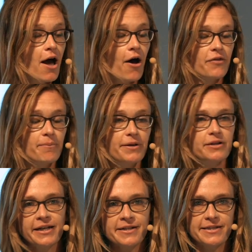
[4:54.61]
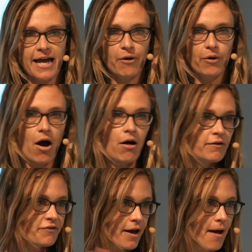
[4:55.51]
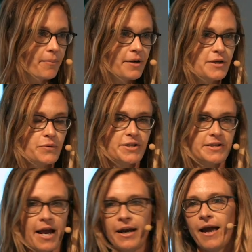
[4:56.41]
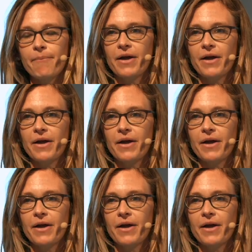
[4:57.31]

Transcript: on the Buildings Day where all all of the companies were standing up